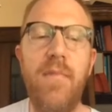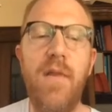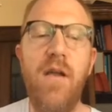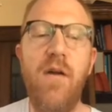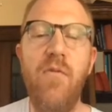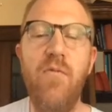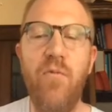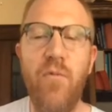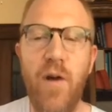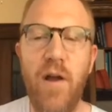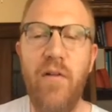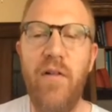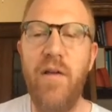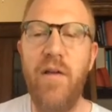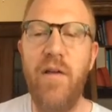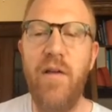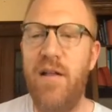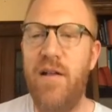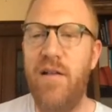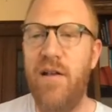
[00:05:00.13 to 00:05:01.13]
really
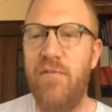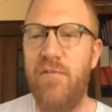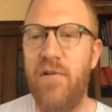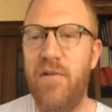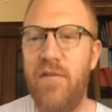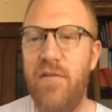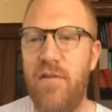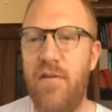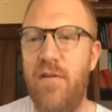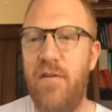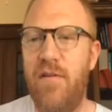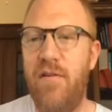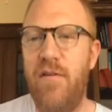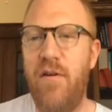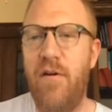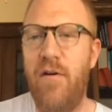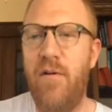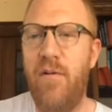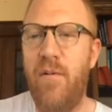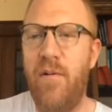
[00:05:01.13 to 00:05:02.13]
made a difference.
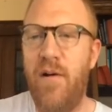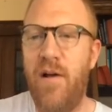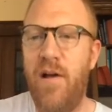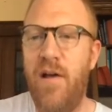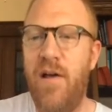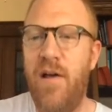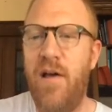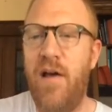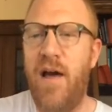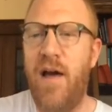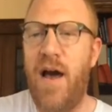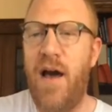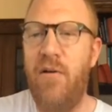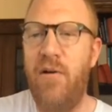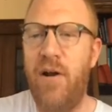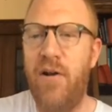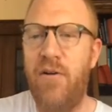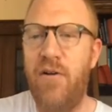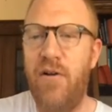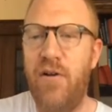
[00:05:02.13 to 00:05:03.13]
So I
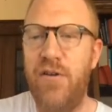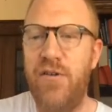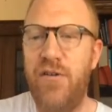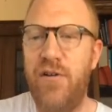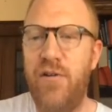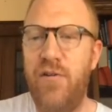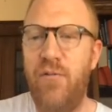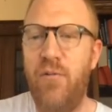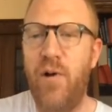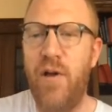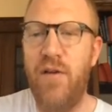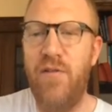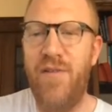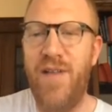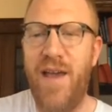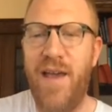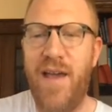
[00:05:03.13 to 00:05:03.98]
would encourage you, what you take